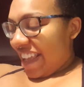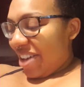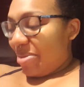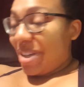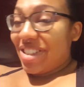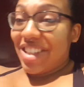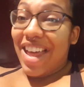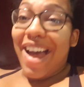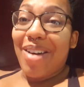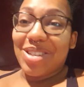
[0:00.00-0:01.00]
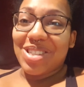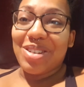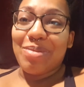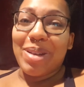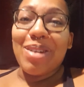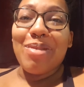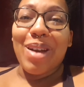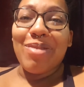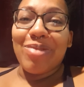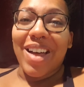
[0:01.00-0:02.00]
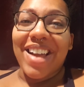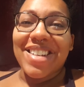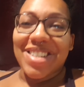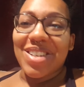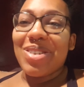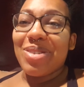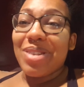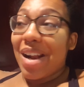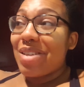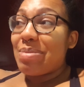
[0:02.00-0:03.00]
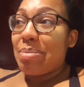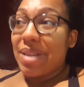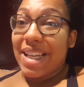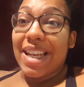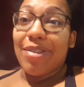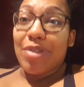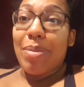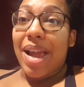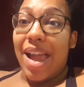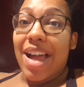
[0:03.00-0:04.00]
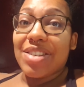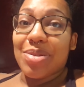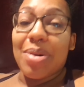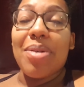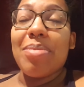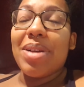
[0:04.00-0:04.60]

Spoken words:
Which, that should have been a red flag too, that I was bleeding from my asshole.